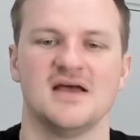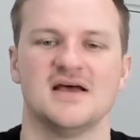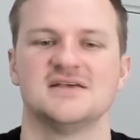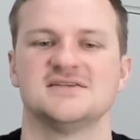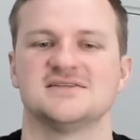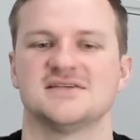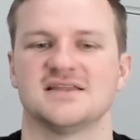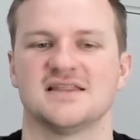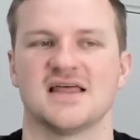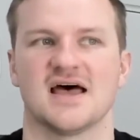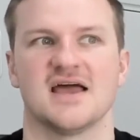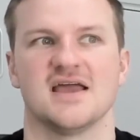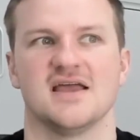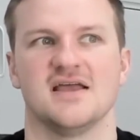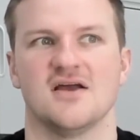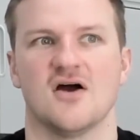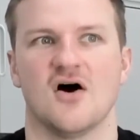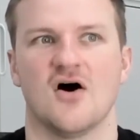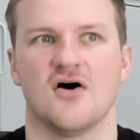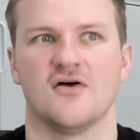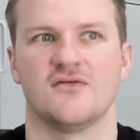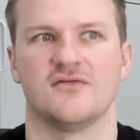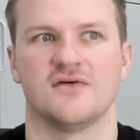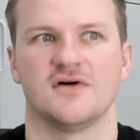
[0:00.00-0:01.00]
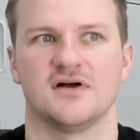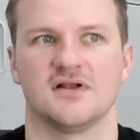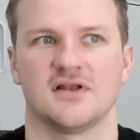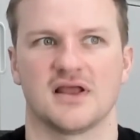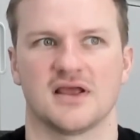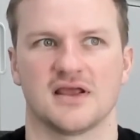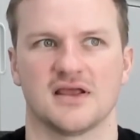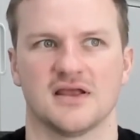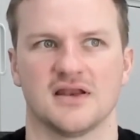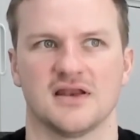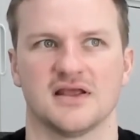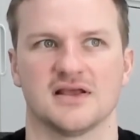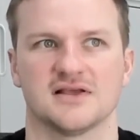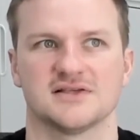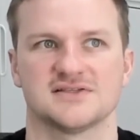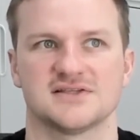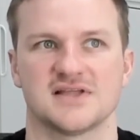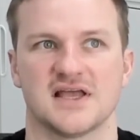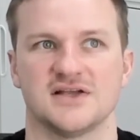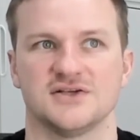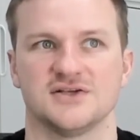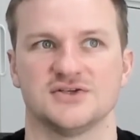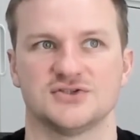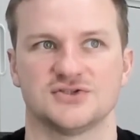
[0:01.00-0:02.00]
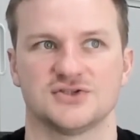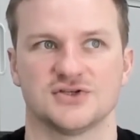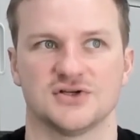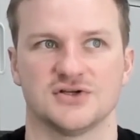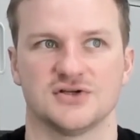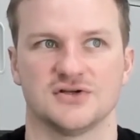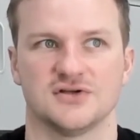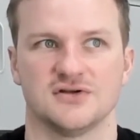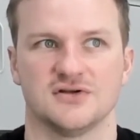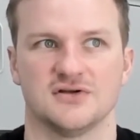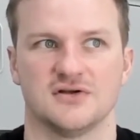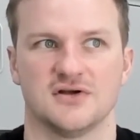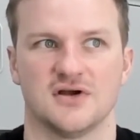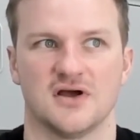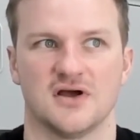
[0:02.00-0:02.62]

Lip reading: So they offer like an extension